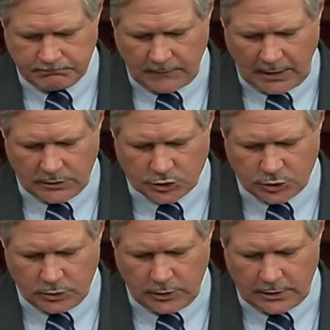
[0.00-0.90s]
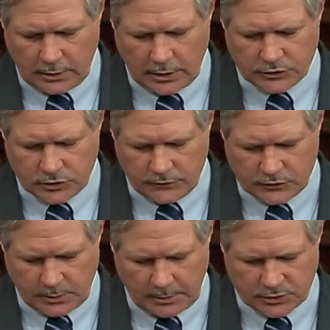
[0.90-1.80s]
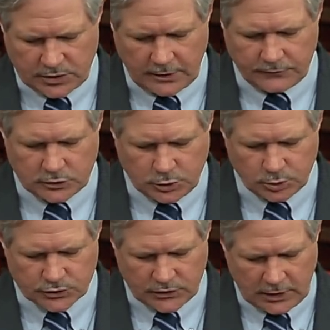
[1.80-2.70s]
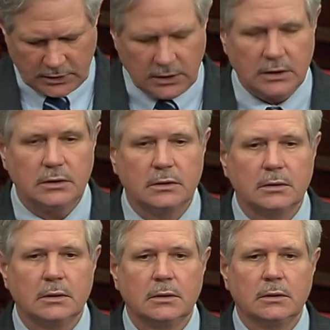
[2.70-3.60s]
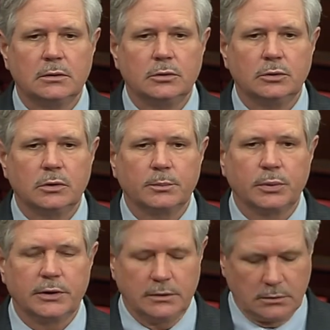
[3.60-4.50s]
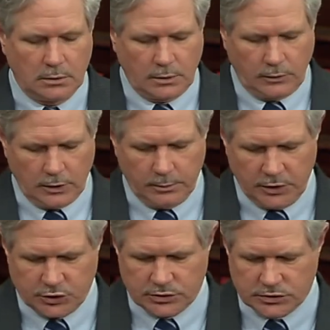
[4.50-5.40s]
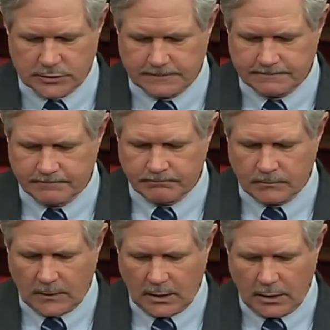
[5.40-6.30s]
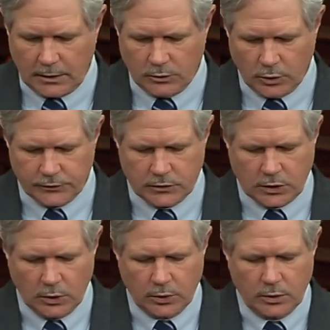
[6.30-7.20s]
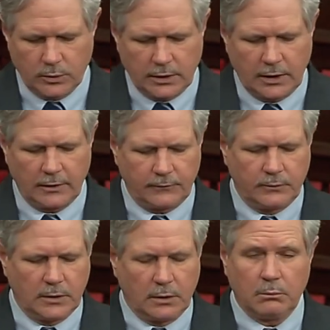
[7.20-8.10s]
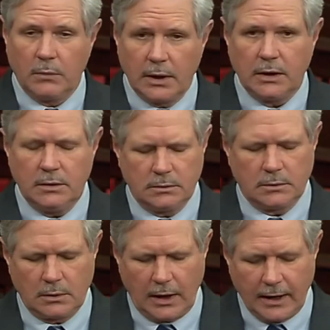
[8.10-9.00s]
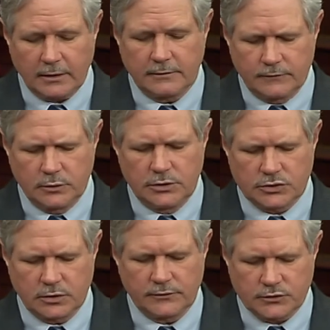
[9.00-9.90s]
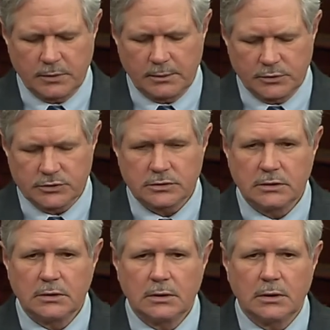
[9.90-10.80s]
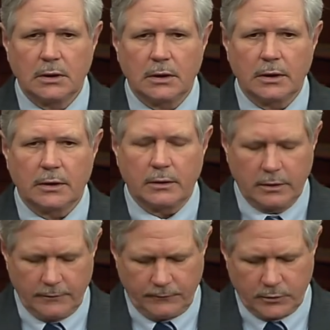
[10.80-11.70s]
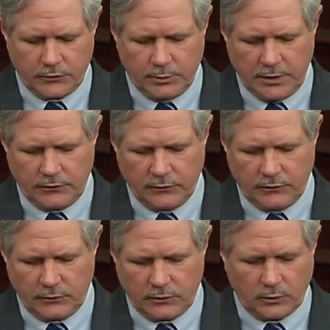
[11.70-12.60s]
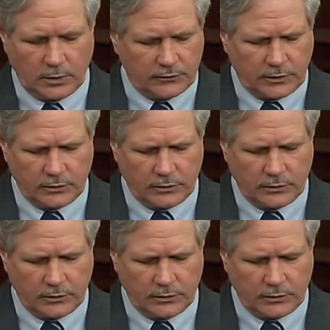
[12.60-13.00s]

and ensure that our service members have the tools they need to complete their missions. In North Dakota, we have many active duty service members at our Air Force bases, as well as